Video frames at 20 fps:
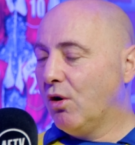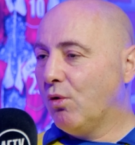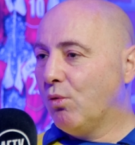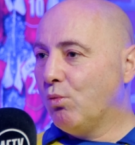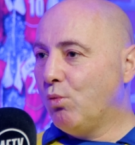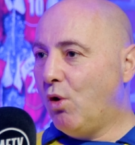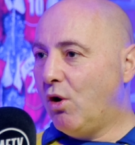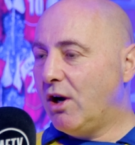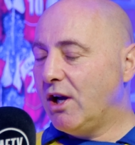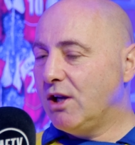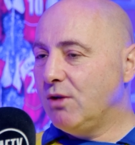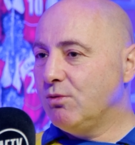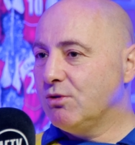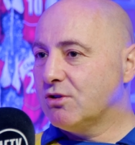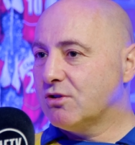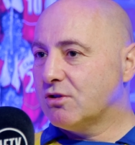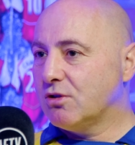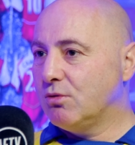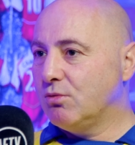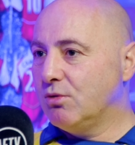What he was
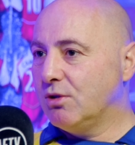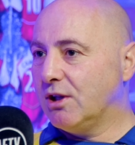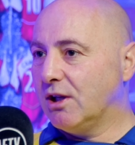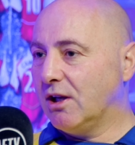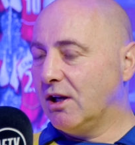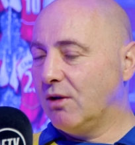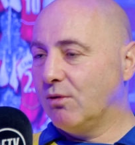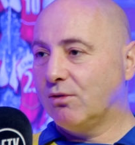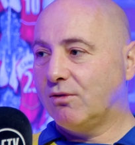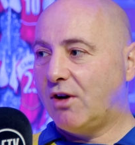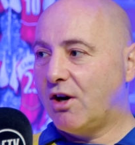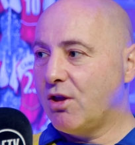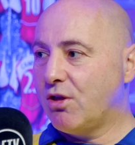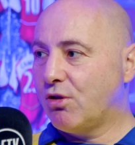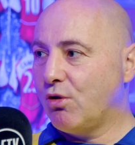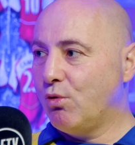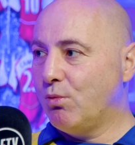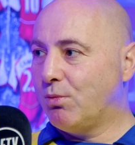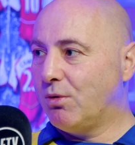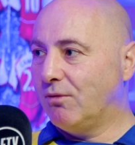talking, it was very
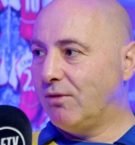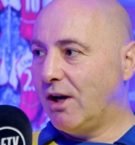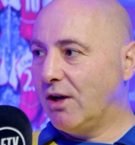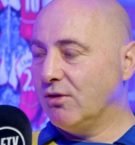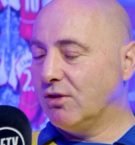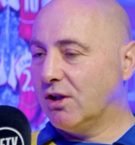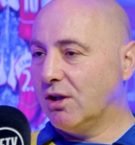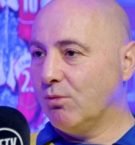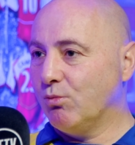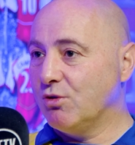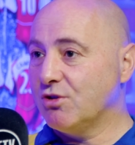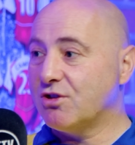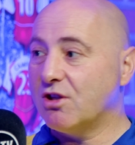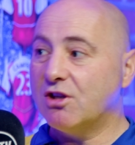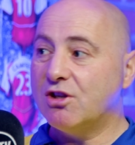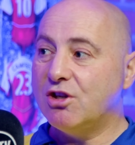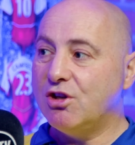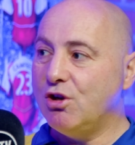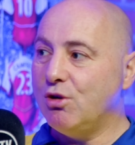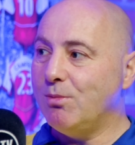thought provoking, was the
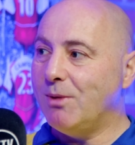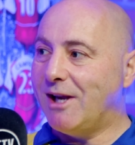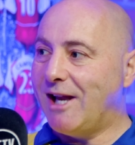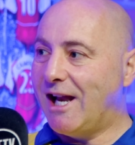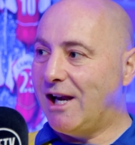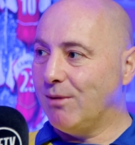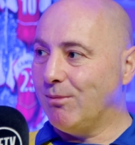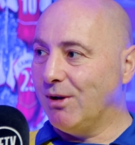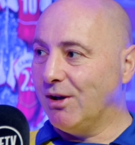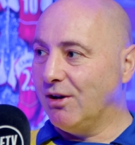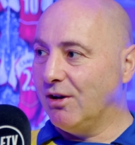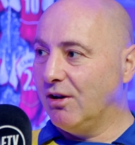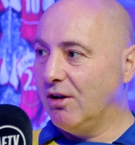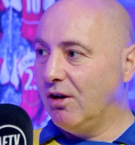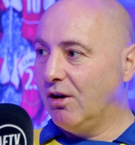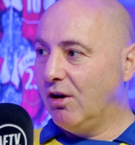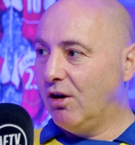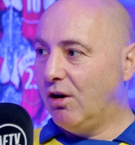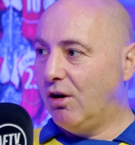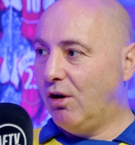human element
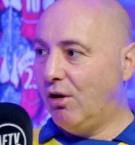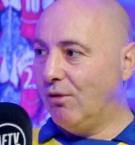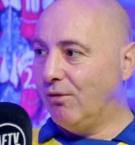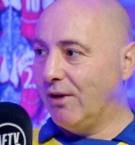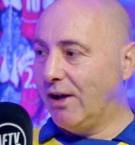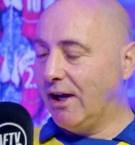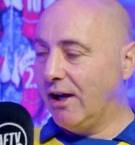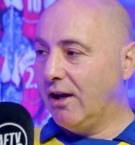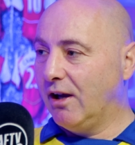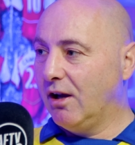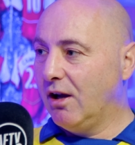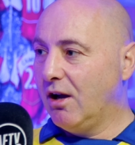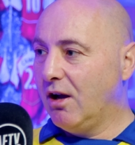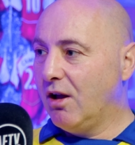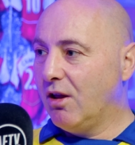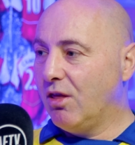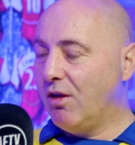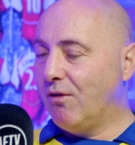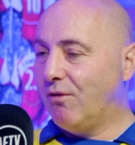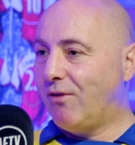of it. Yeah.
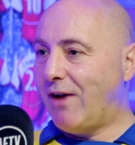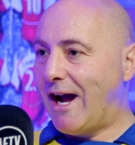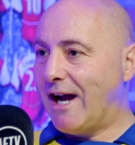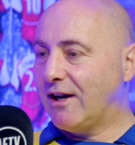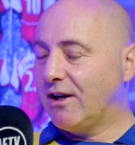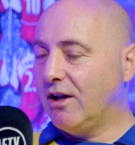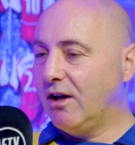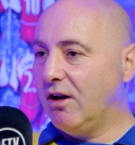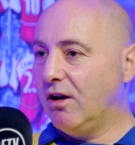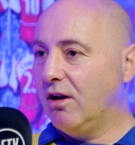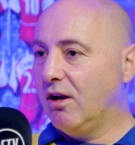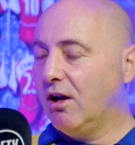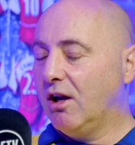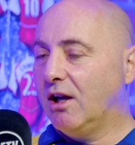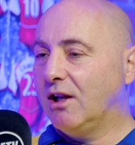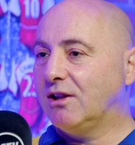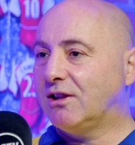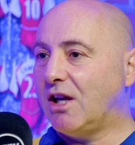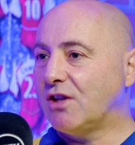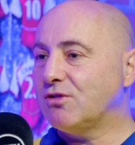The fact that
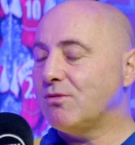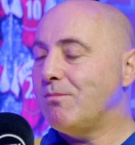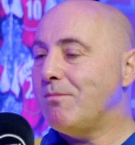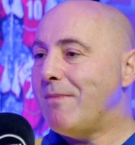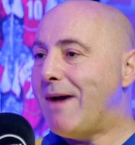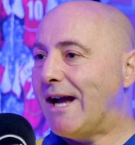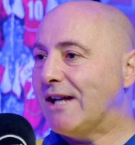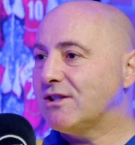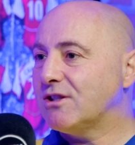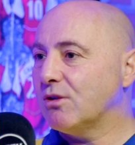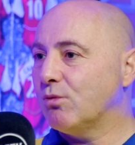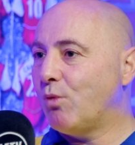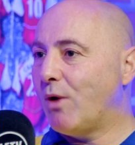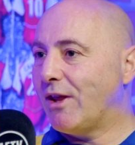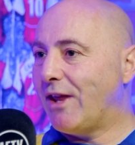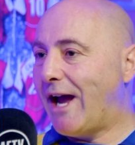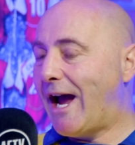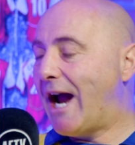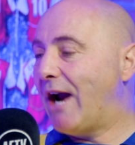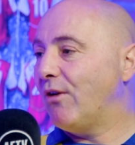doesn't matter
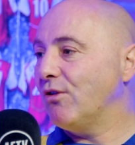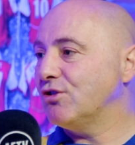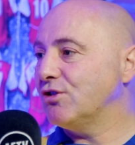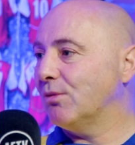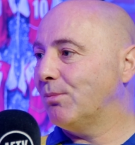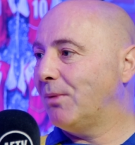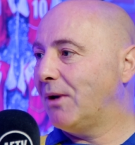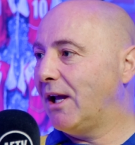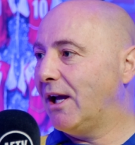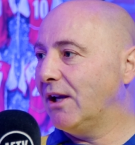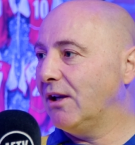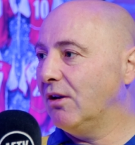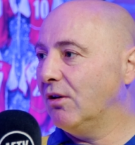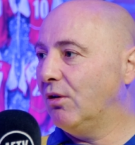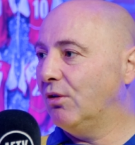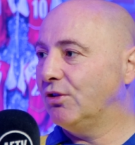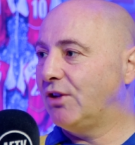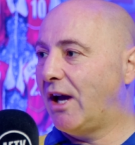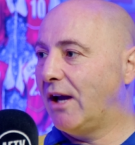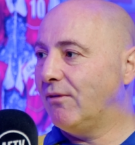whether Aaron should play
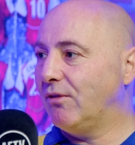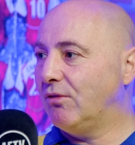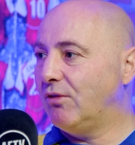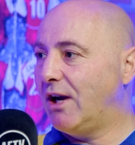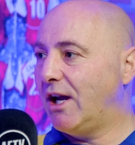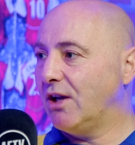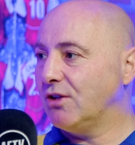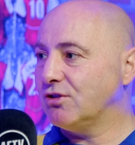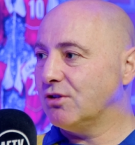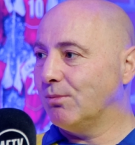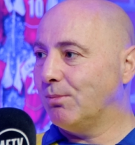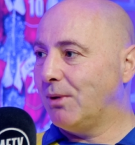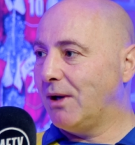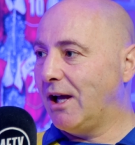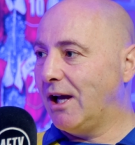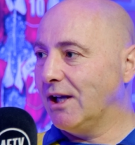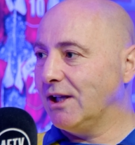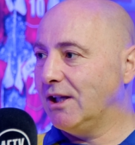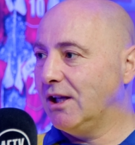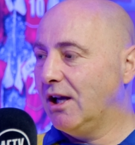or David Raya should
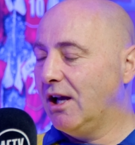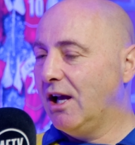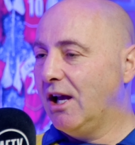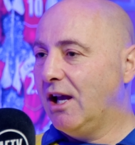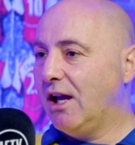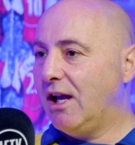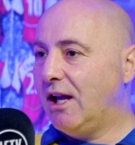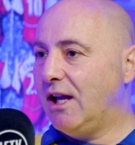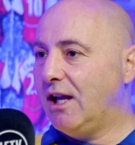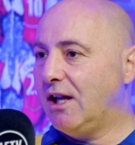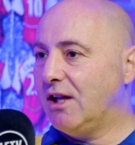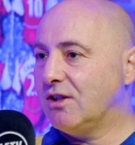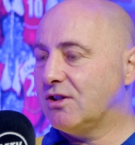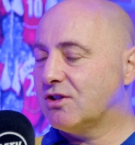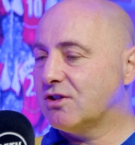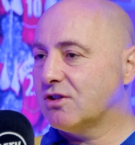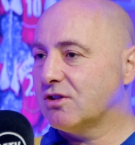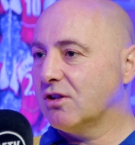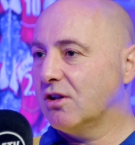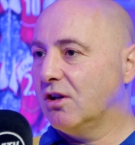play.
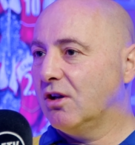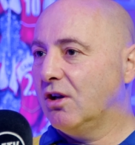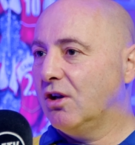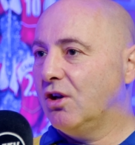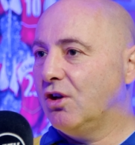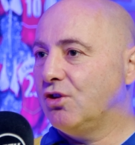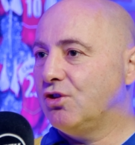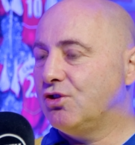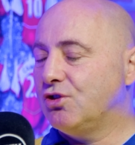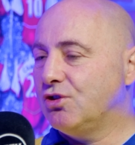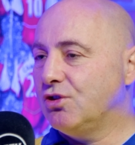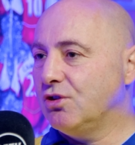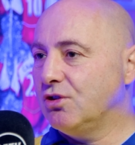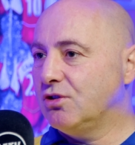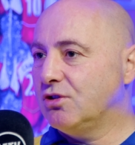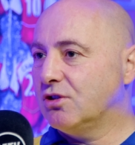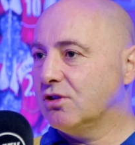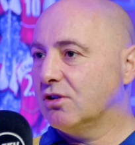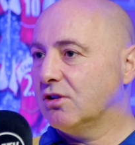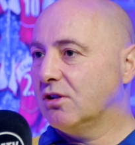It's
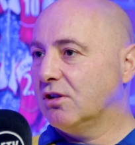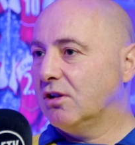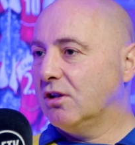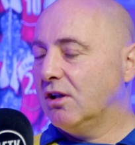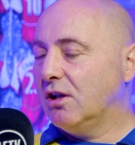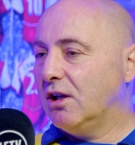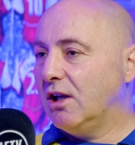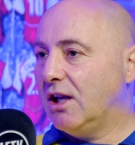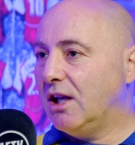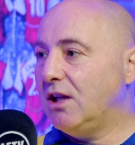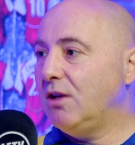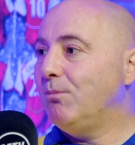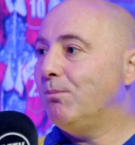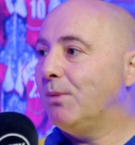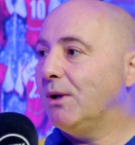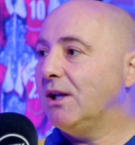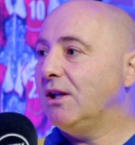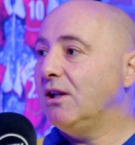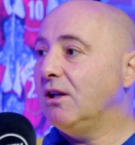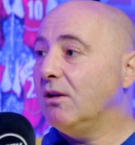should he
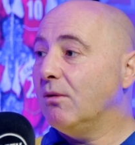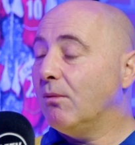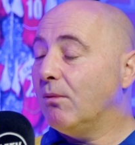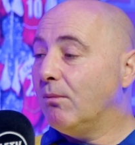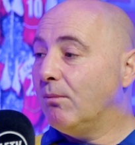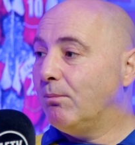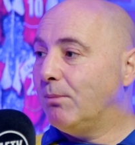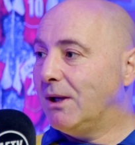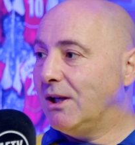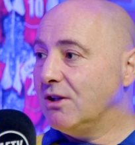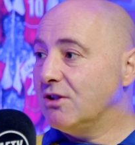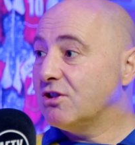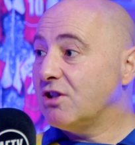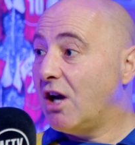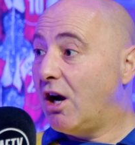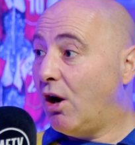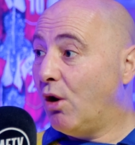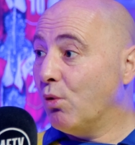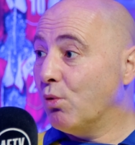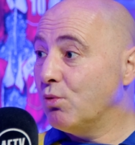be been
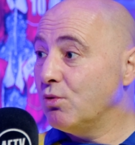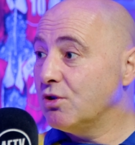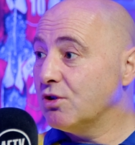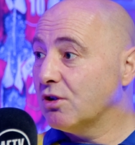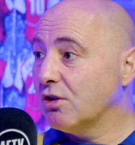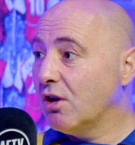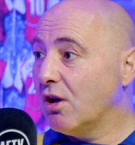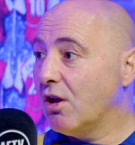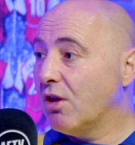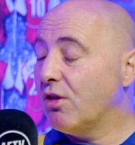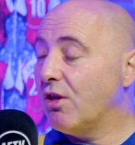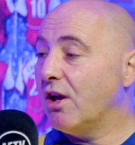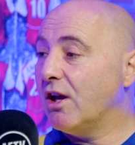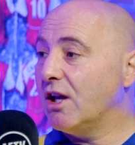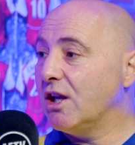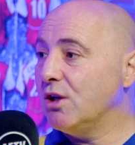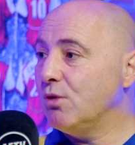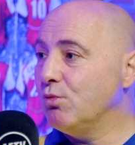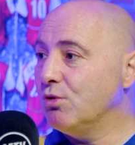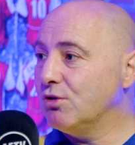told that
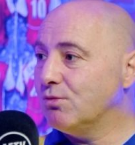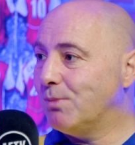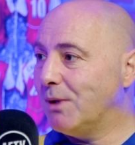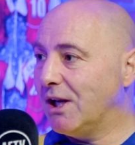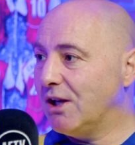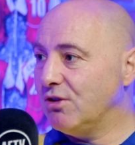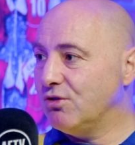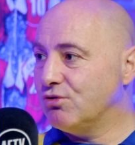he was being